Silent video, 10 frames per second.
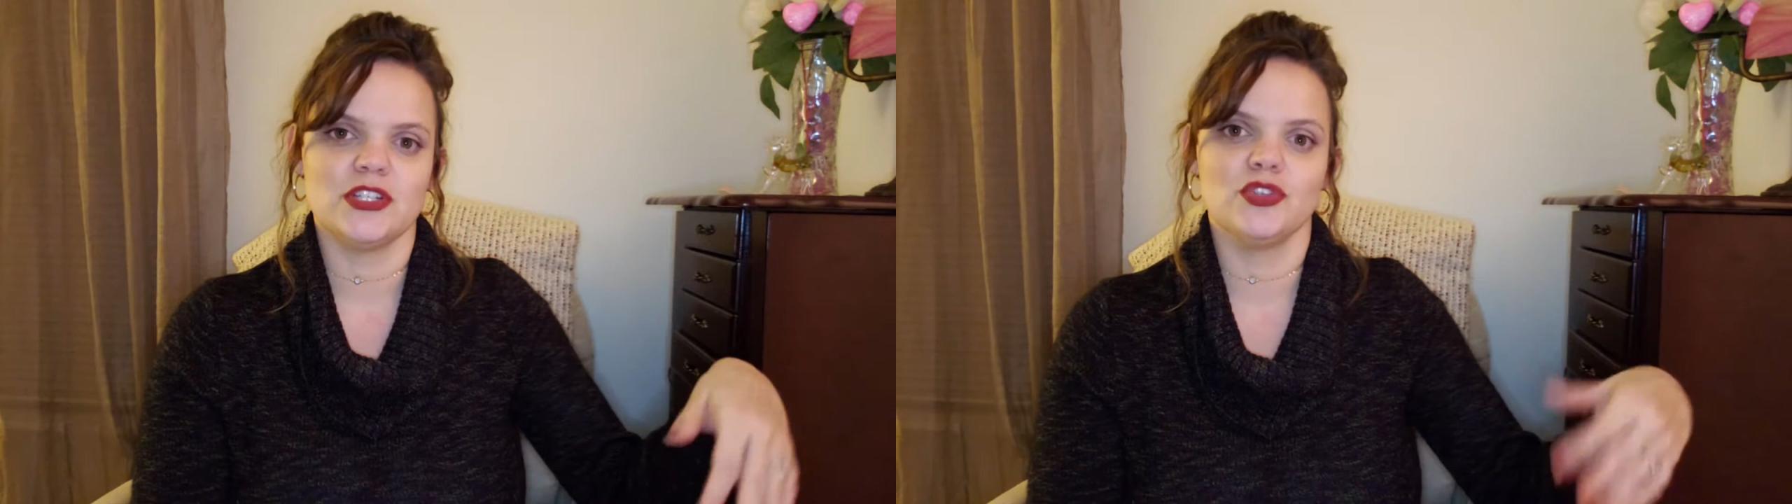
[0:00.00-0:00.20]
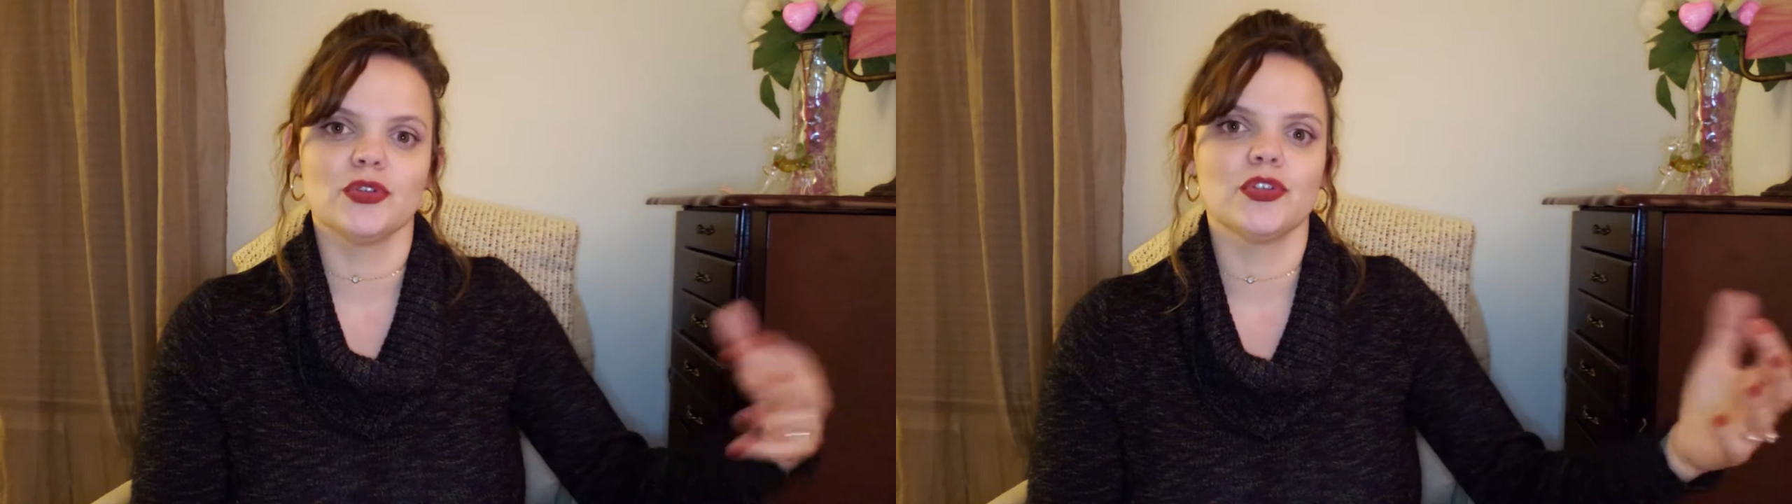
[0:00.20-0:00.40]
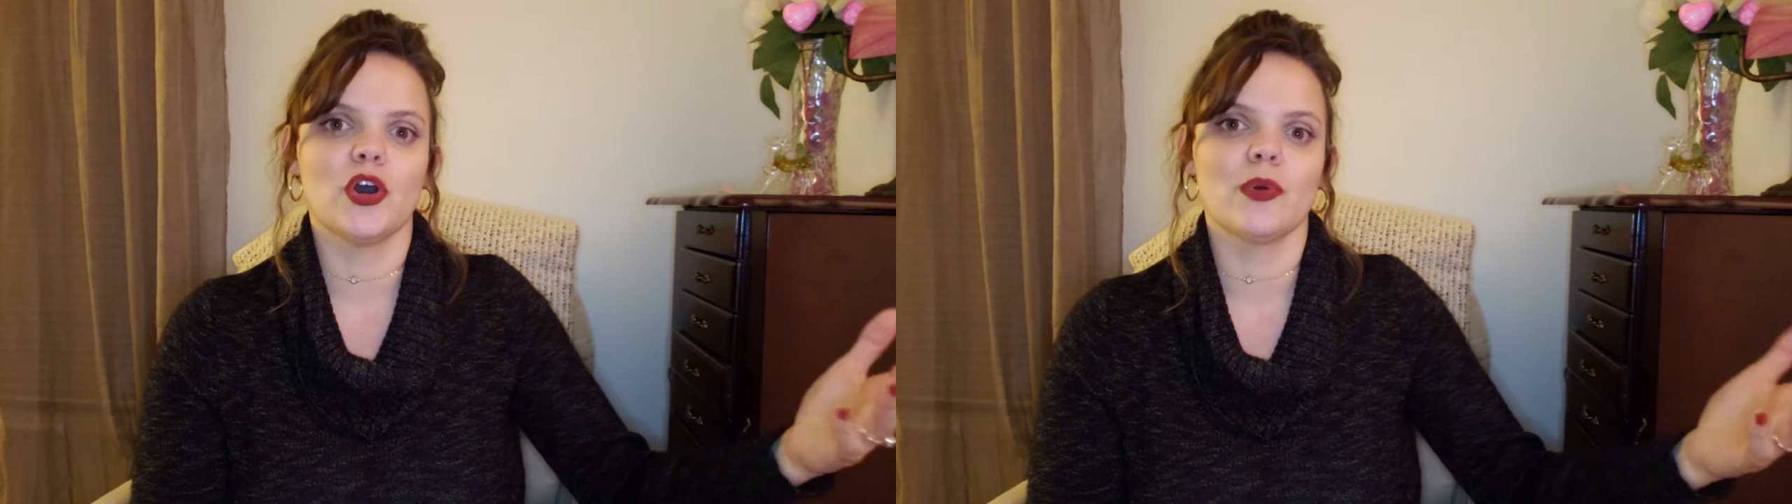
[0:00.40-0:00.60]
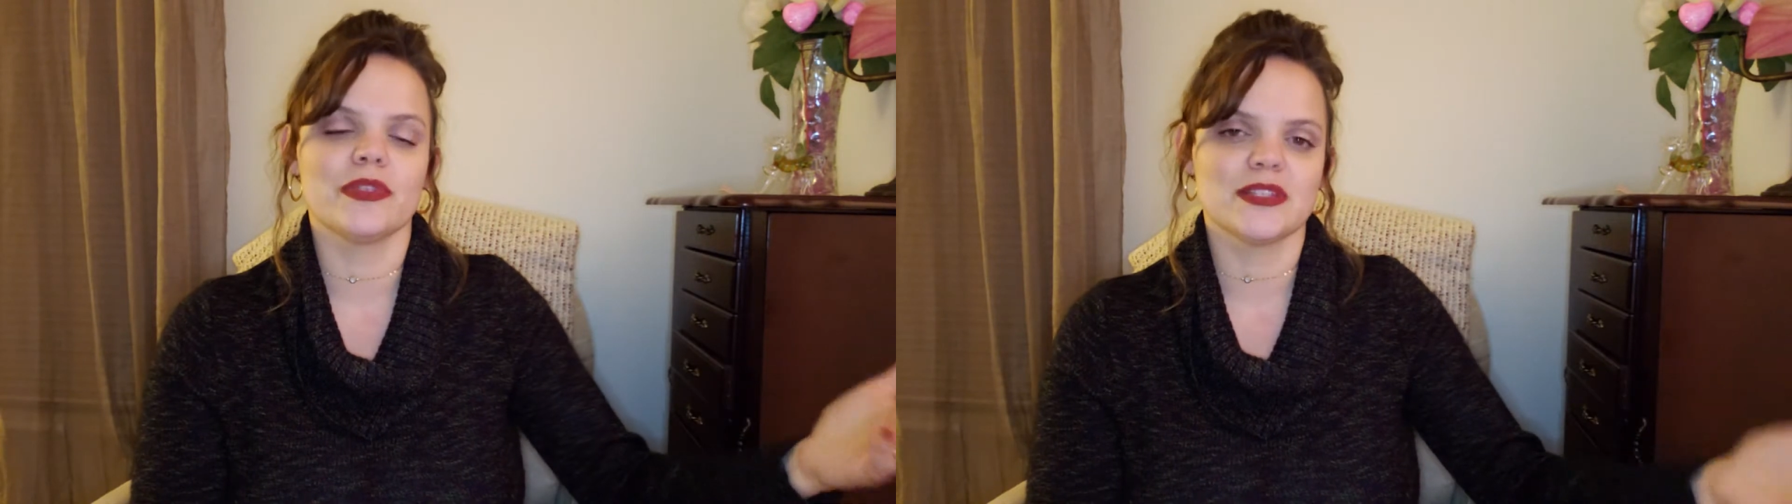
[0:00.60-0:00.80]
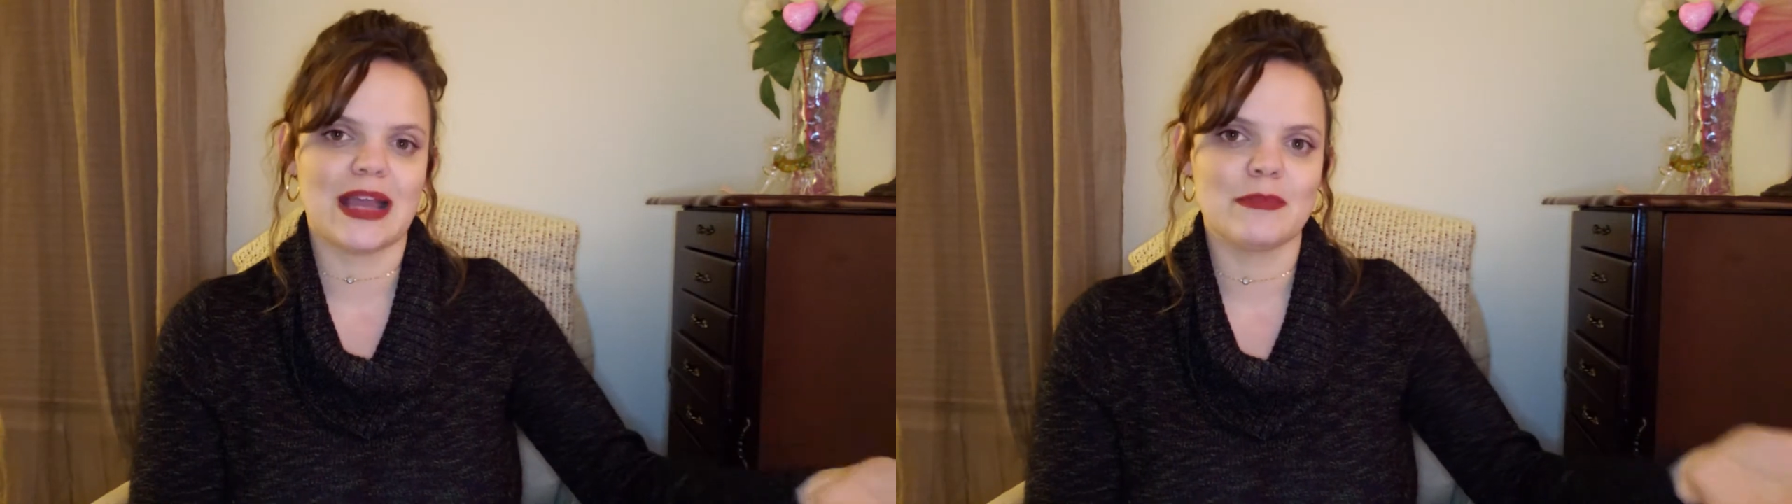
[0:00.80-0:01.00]
and you'll know when the
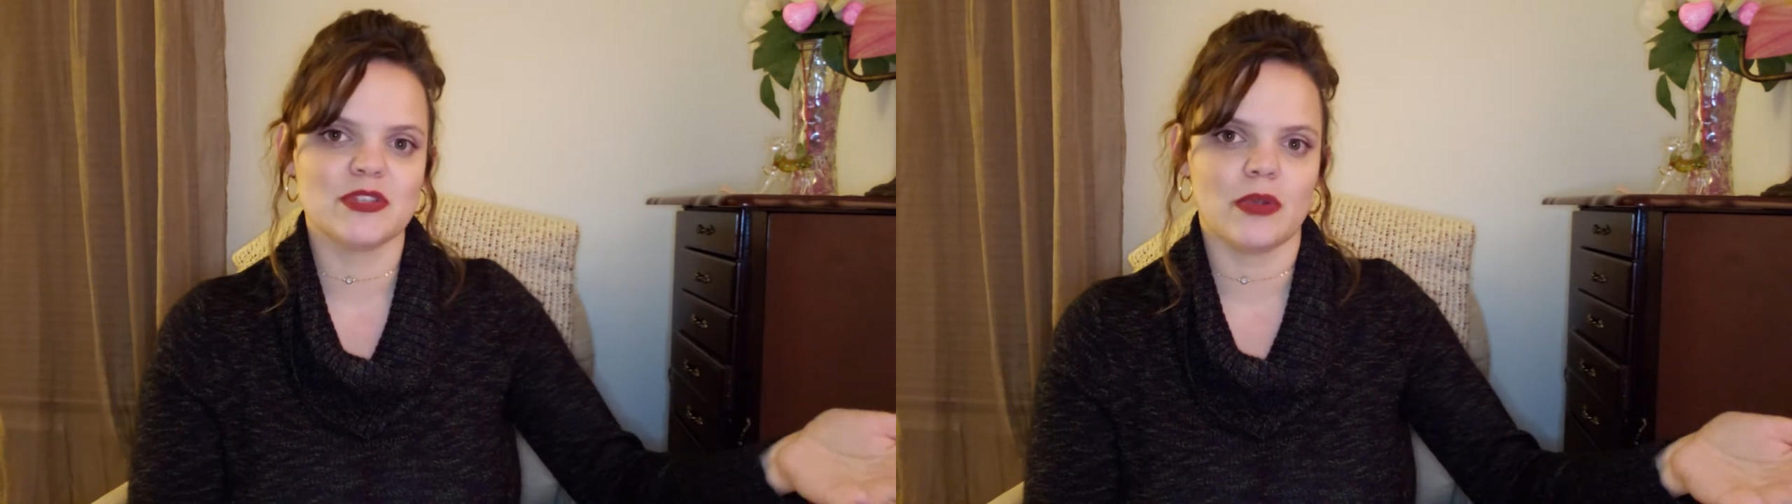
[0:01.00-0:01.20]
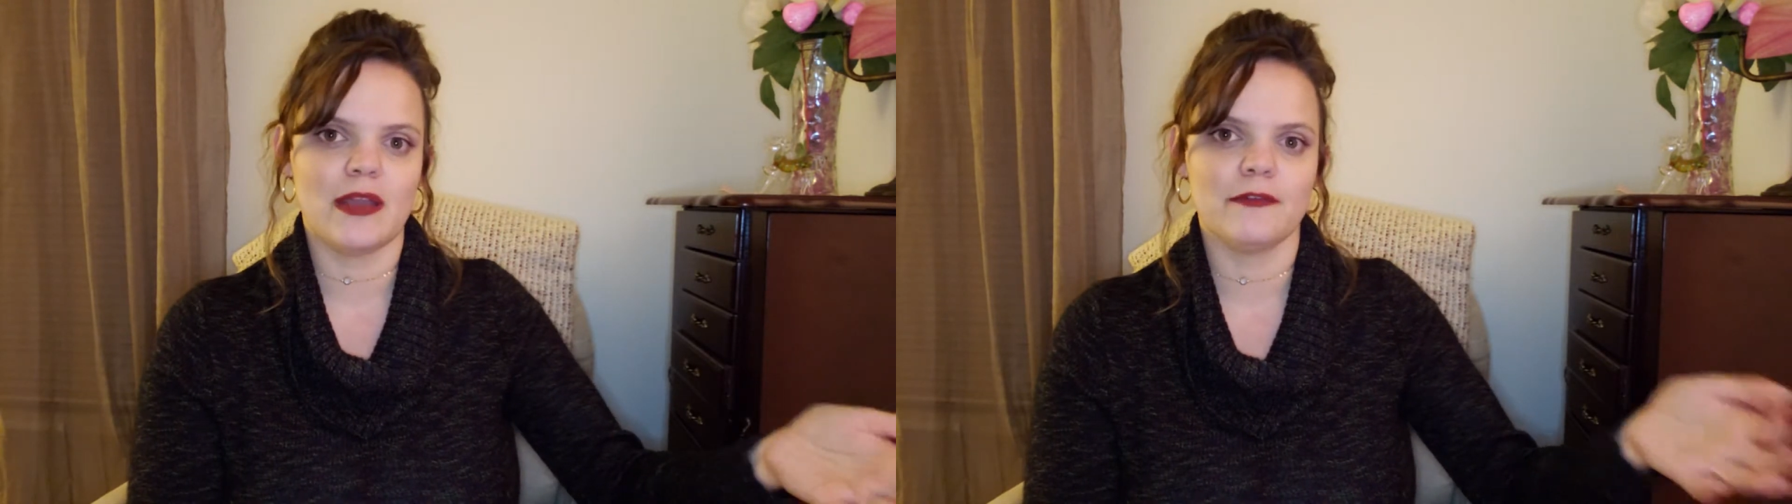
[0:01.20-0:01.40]
time is right